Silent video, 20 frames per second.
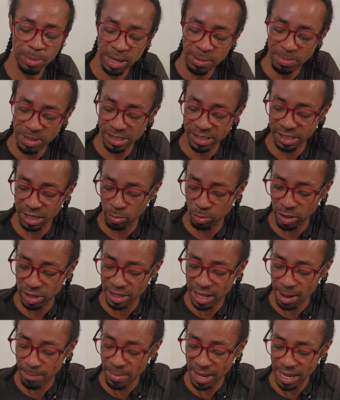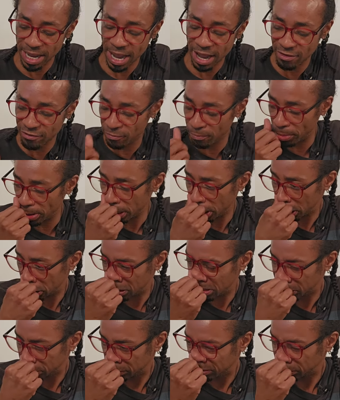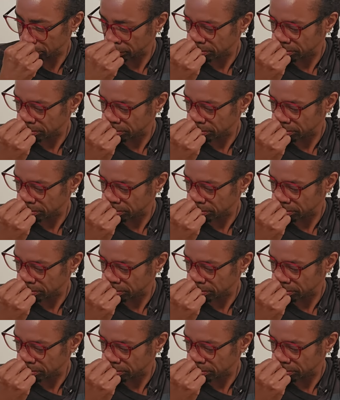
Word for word: may be someone that may have been